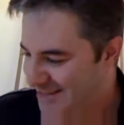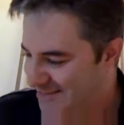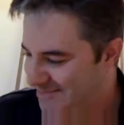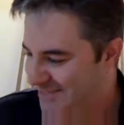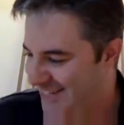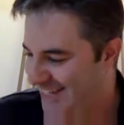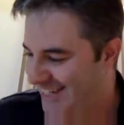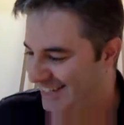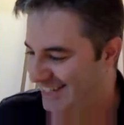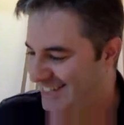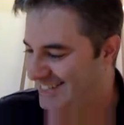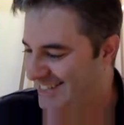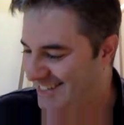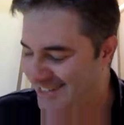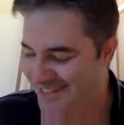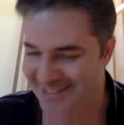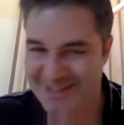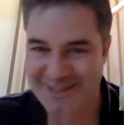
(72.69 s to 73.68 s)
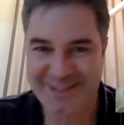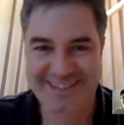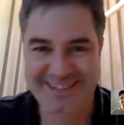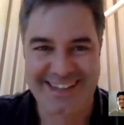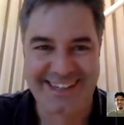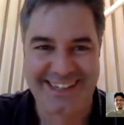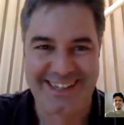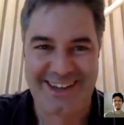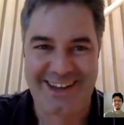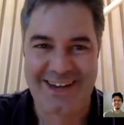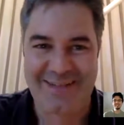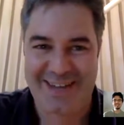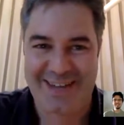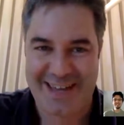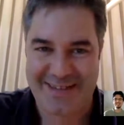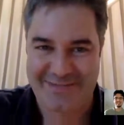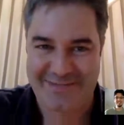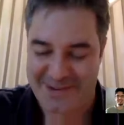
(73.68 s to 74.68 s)
because there's a lot of
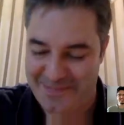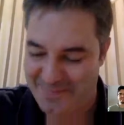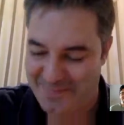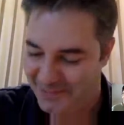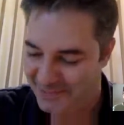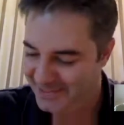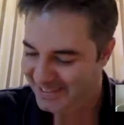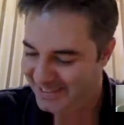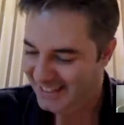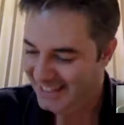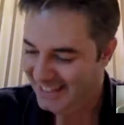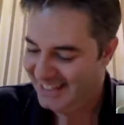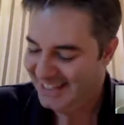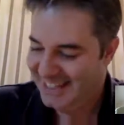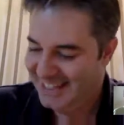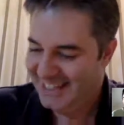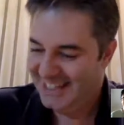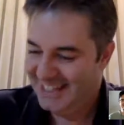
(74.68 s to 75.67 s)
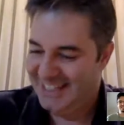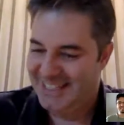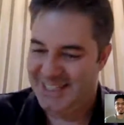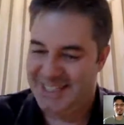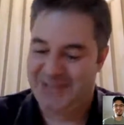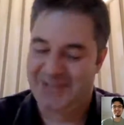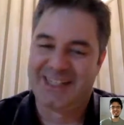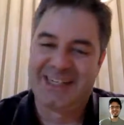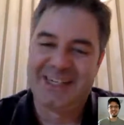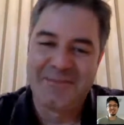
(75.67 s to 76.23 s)
effort into it.